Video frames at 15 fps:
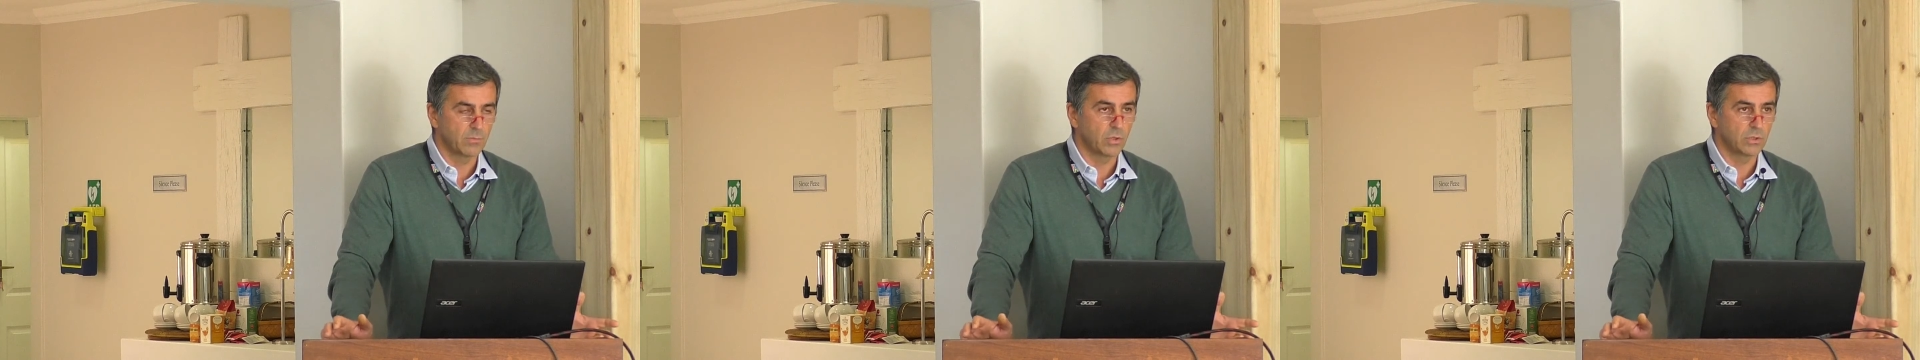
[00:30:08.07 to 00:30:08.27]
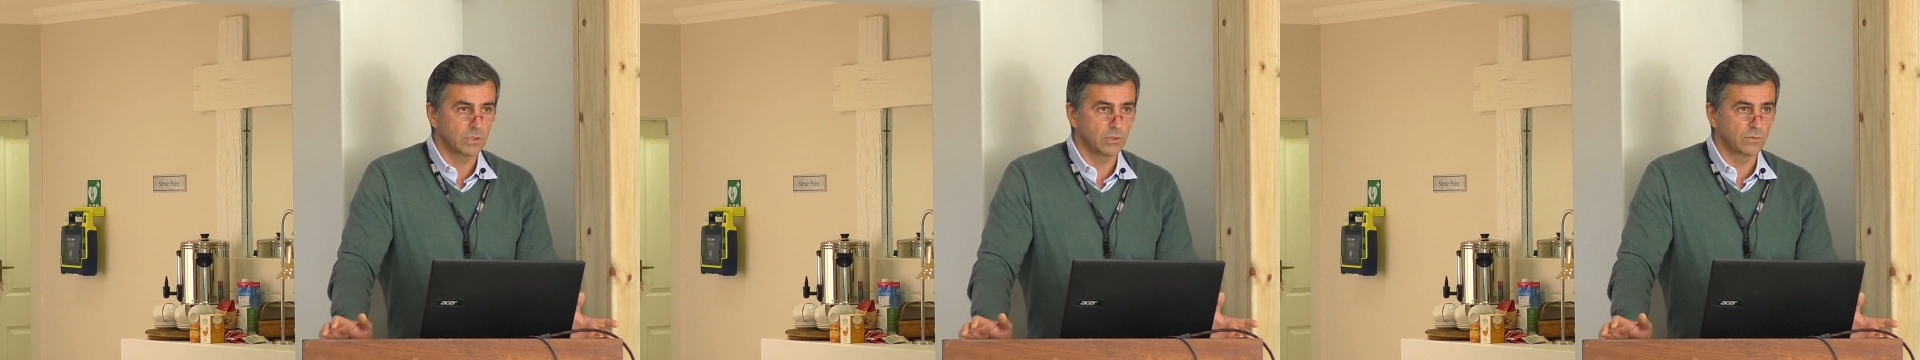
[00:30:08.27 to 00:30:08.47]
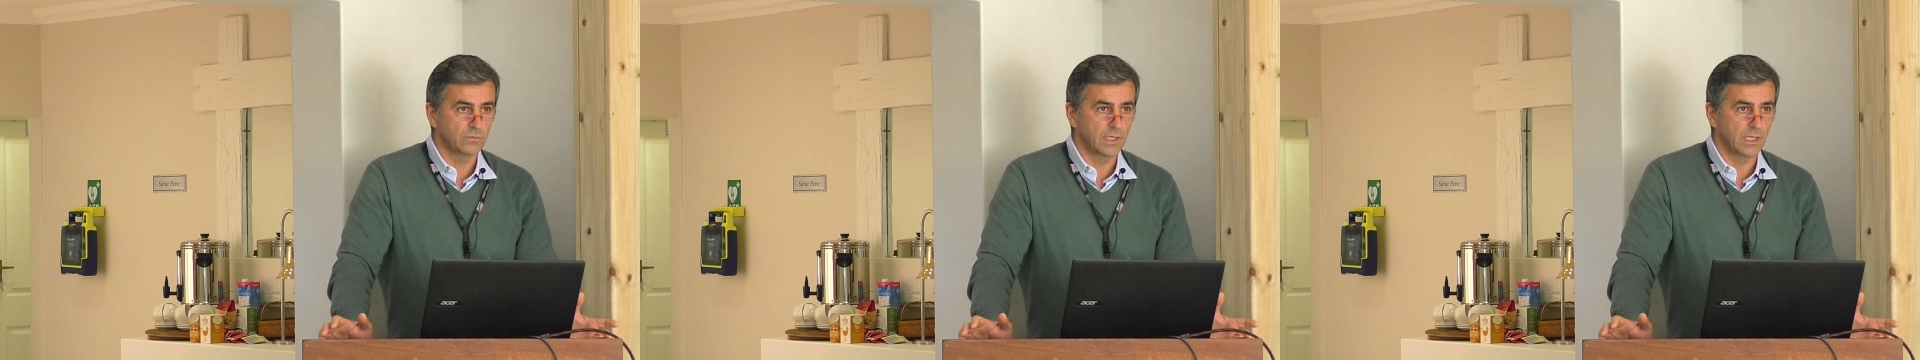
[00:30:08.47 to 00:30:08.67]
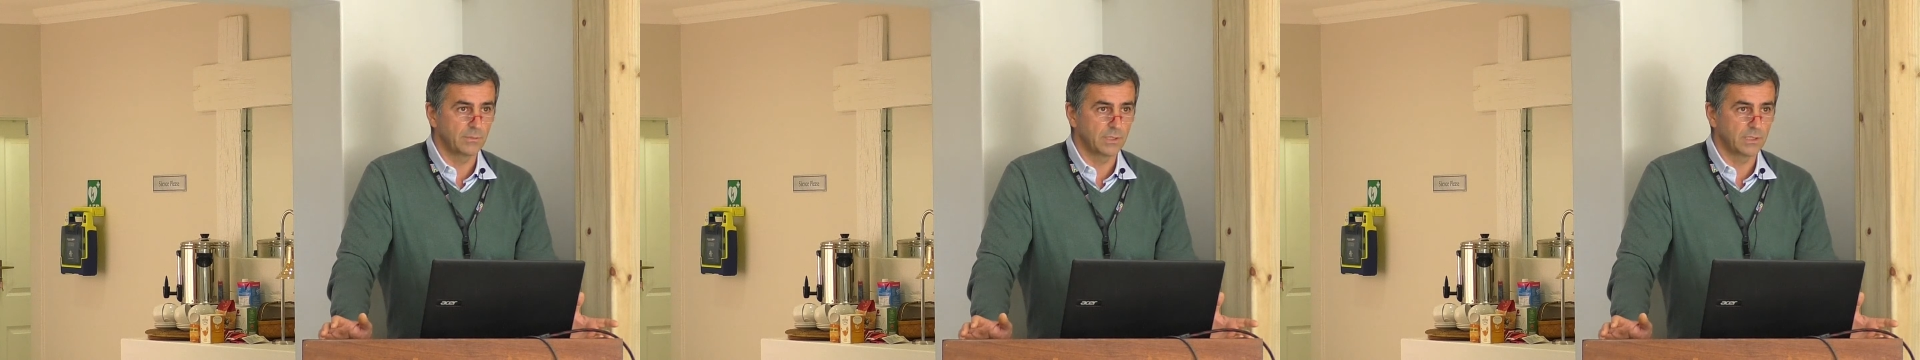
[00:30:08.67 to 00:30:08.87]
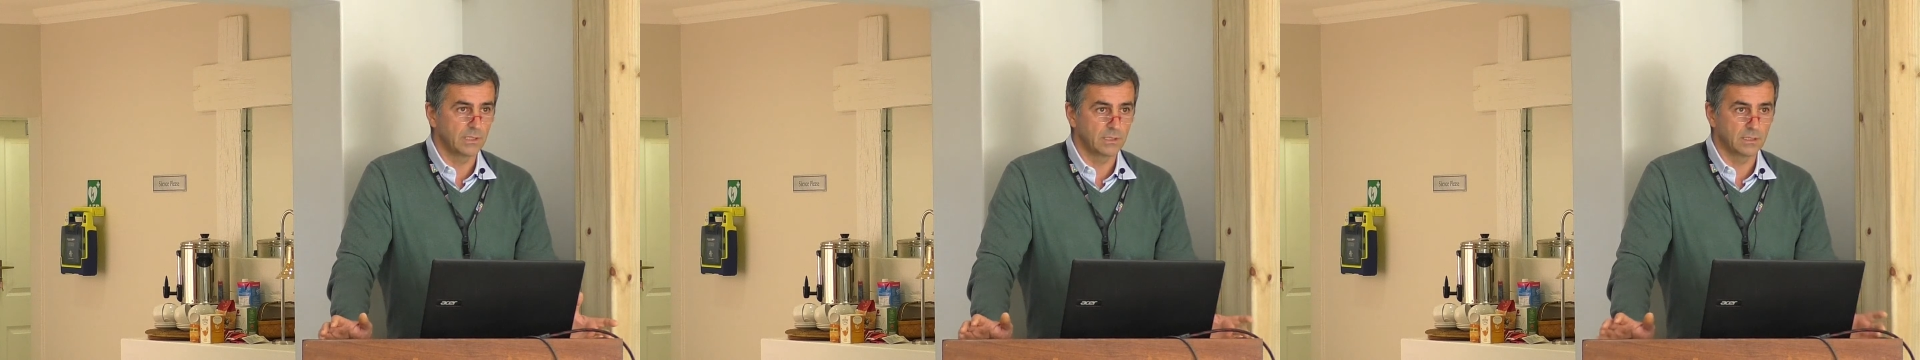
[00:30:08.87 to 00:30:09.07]
modern
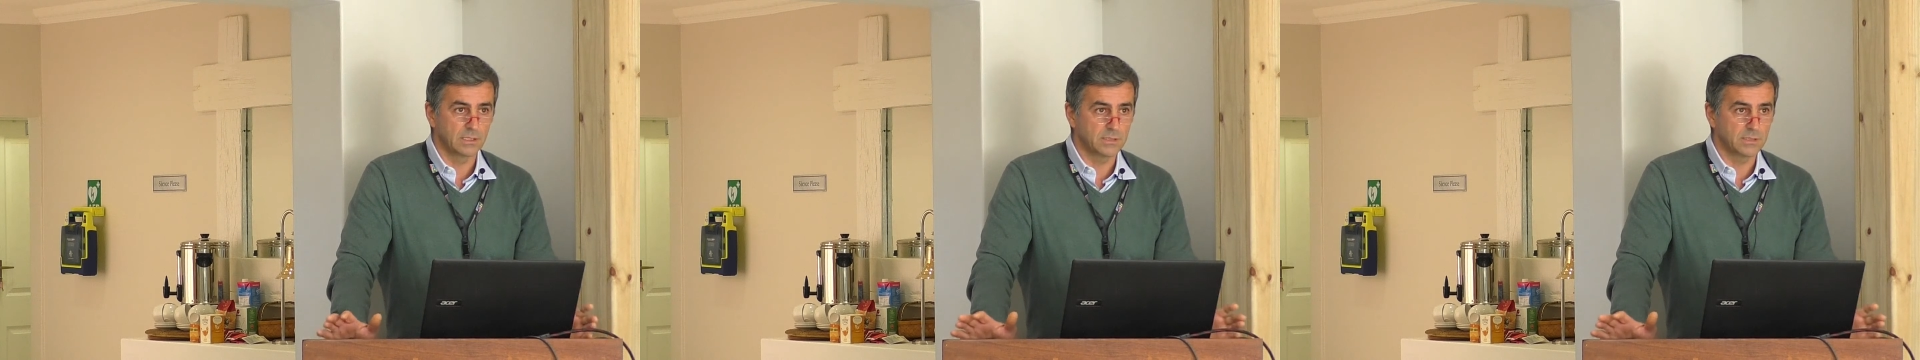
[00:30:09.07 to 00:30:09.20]
ophthalmic theater,